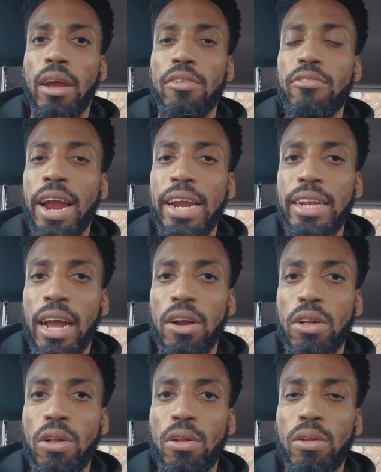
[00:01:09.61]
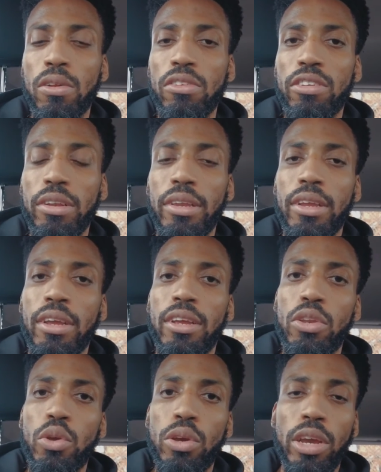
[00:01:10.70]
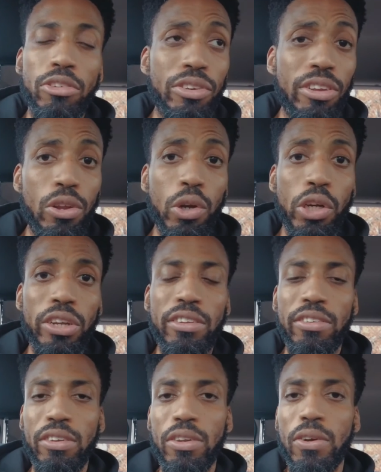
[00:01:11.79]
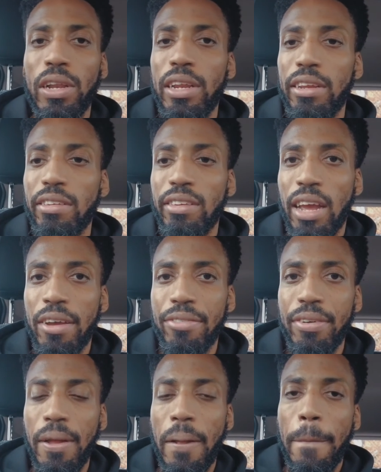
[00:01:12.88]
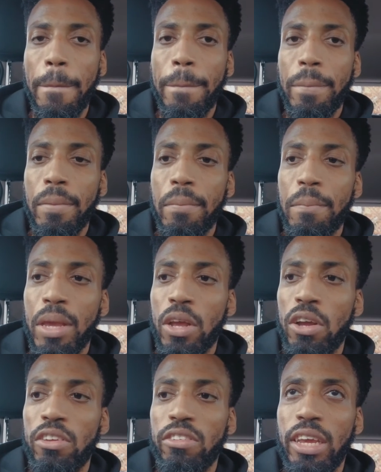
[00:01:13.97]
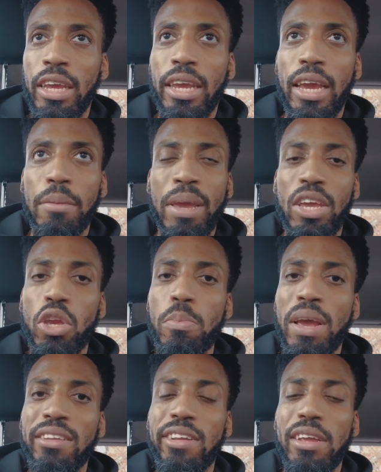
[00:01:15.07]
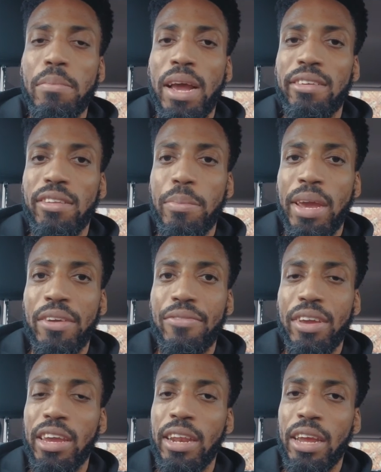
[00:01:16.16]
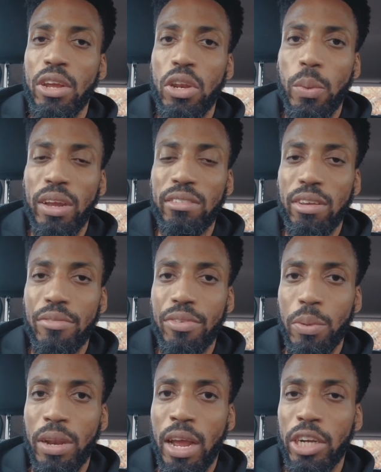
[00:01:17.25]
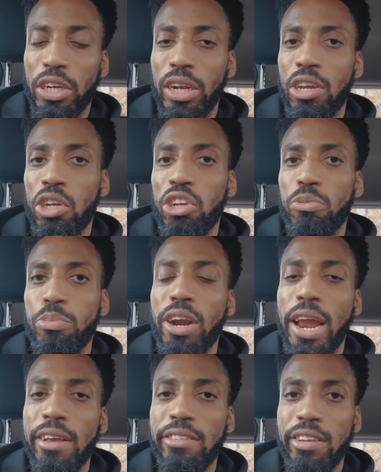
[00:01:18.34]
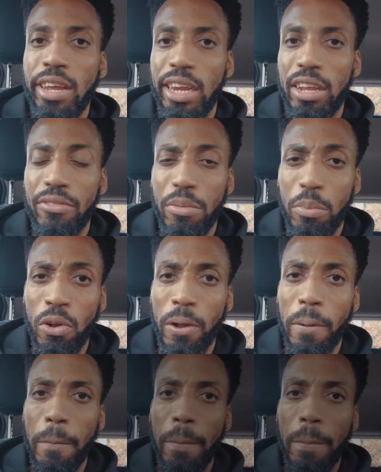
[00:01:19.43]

writing down goals and New Year's resolutions and all of this stuff, because it can make you mentally masturbate thinking that you're doing something when actually you're just procrastinating even more.